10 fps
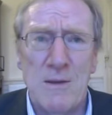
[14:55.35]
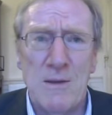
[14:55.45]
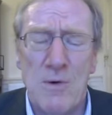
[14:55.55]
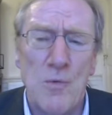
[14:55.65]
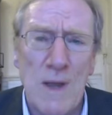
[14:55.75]
They'll
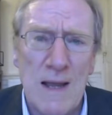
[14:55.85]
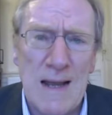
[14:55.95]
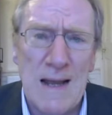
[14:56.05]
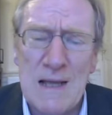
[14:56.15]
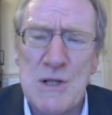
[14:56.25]
make their own
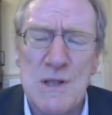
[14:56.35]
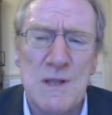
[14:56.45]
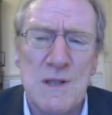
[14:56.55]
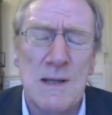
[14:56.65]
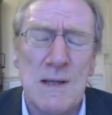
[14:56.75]

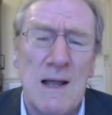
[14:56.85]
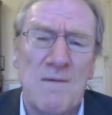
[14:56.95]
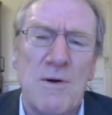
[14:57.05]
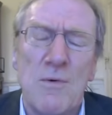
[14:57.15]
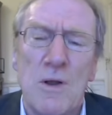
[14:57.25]
regulations and
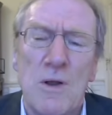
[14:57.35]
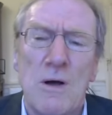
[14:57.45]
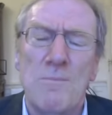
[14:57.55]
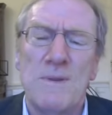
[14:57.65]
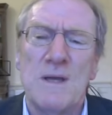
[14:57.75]
they'll have their
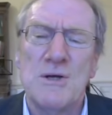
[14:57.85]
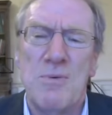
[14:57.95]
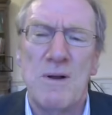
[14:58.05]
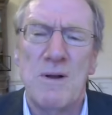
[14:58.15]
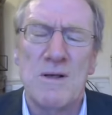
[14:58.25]
own
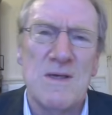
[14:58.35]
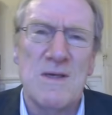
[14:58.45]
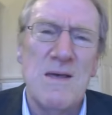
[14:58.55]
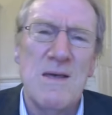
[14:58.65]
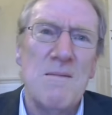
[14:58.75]
competition
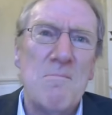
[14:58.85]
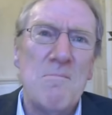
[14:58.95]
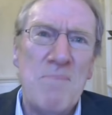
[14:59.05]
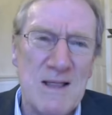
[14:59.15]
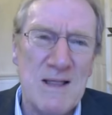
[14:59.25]
policy,
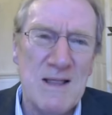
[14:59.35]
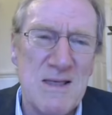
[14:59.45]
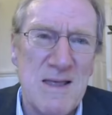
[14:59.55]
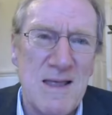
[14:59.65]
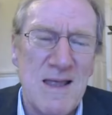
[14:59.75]

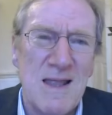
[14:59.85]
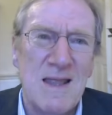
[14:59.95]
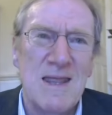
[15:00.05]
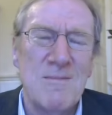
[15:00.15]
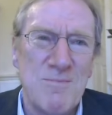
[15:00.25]
but
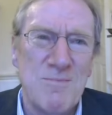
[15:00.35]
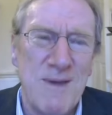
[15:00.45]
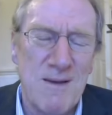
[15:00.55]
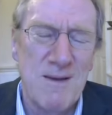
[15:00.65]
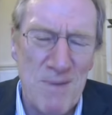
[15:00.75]
they
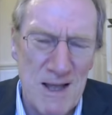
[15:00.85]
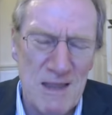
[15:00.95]
must be